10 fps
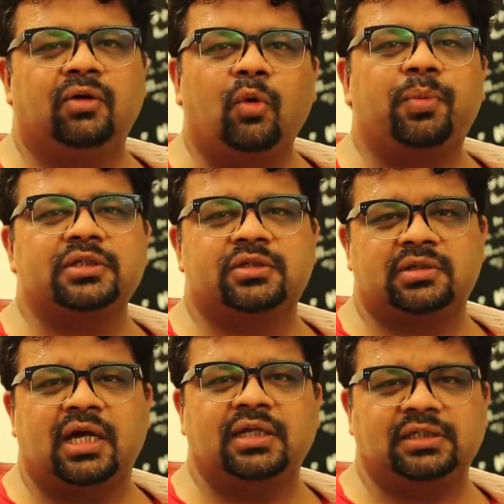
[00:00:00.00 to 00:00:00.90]
open
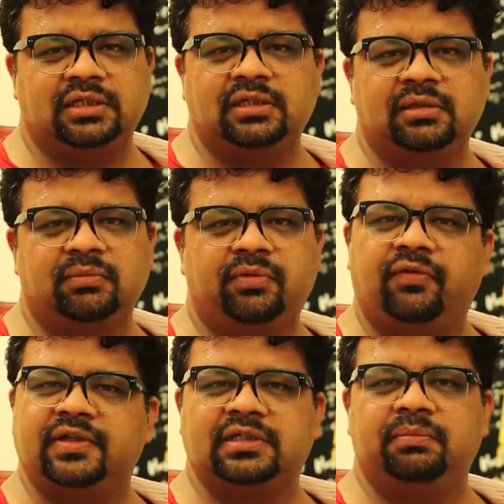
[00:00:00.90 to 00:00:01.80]
society
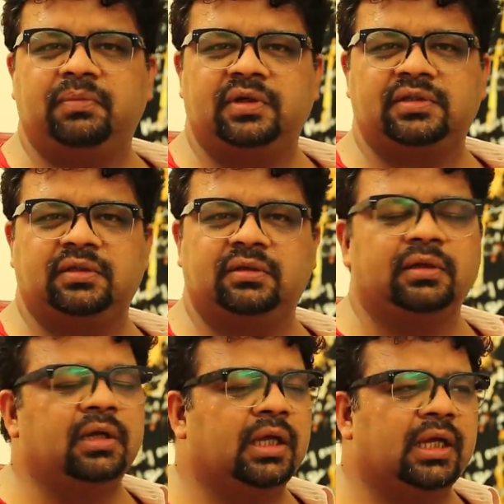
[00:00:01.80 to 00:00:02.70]
professing
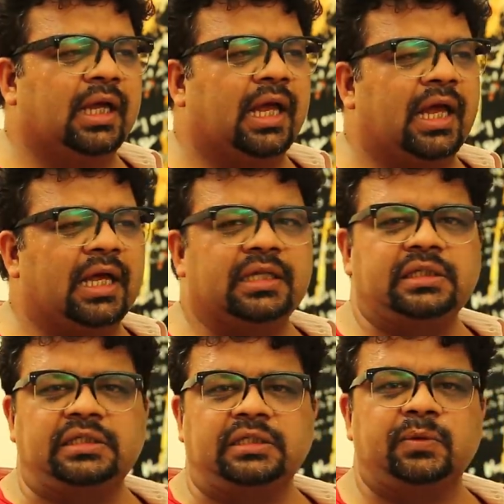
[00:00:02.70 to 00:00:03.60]
person.
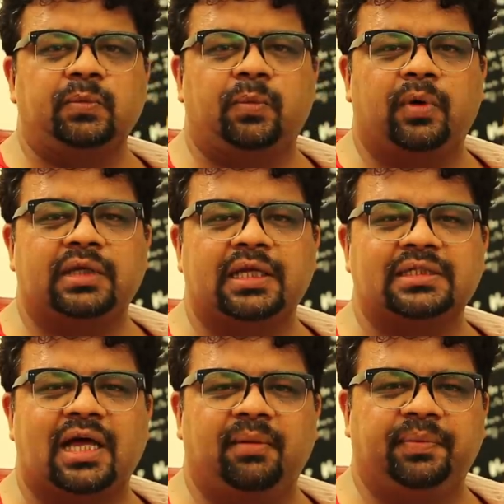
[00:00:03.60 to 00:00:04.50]
And what
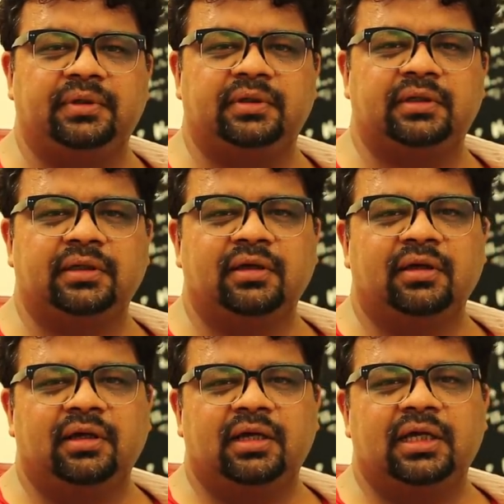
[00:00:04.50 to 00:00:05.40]
has happened
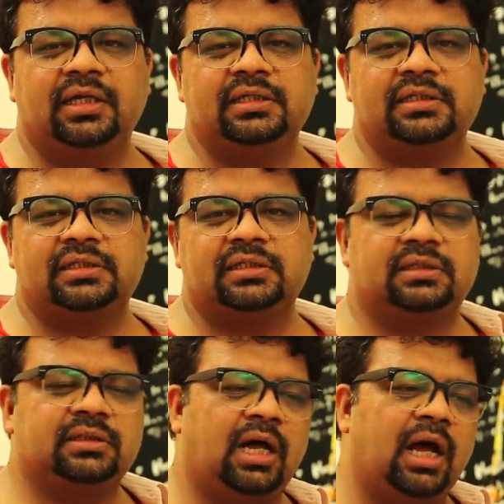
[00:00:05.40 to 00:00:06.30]

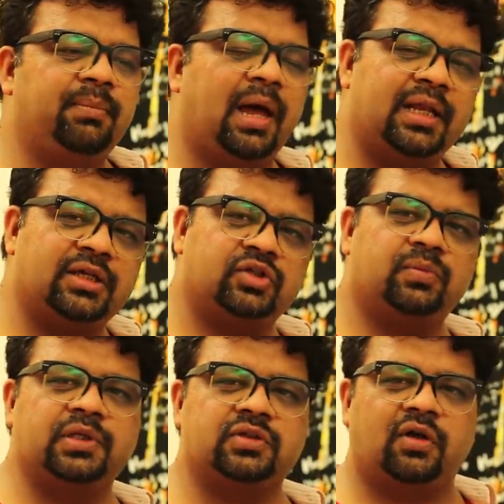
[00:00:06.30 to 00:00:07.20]
is I managed to
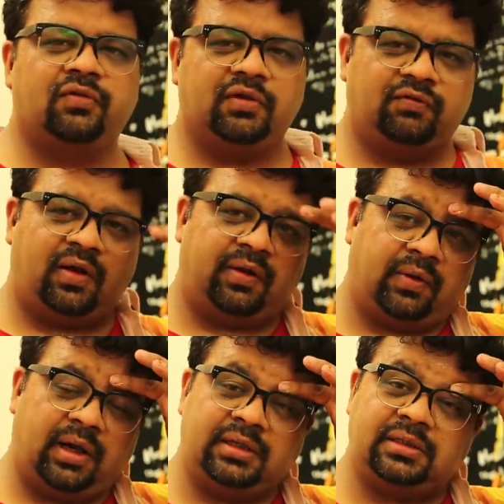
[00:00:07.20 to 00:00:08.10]
piss off the far
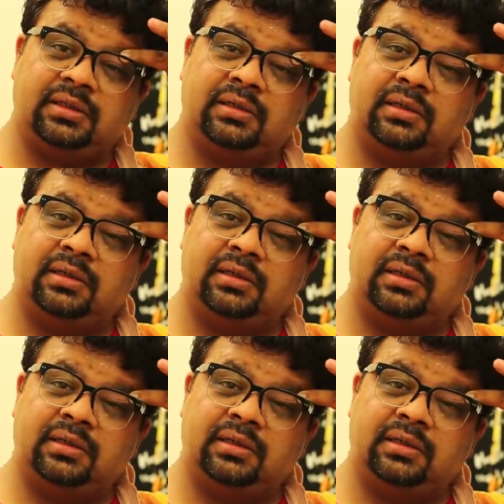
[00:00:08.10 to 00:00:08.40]
right